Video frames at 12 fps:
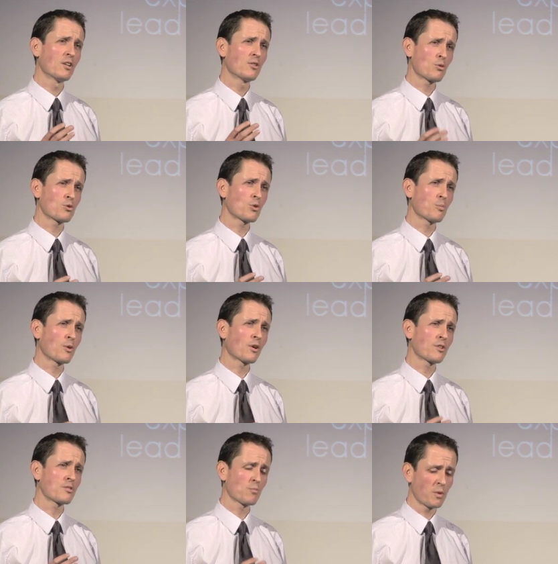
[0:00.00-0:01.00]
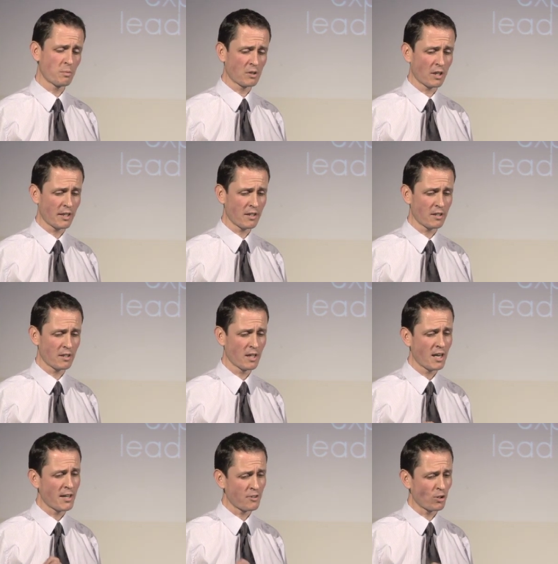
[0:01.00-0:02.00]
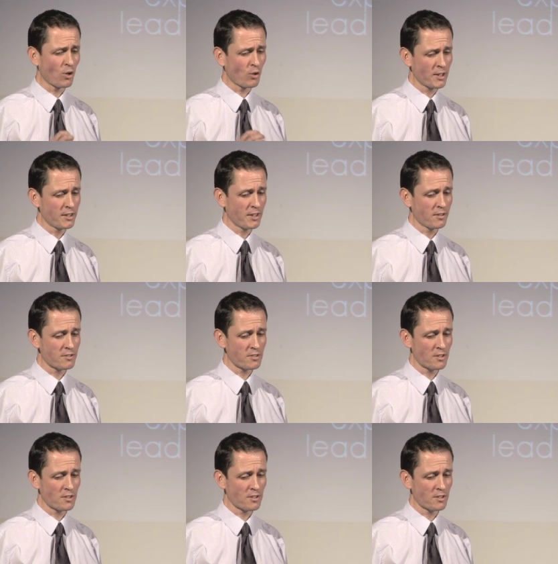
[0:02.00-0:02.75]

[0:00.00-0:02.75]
dose opioids than we would like, and they're already in the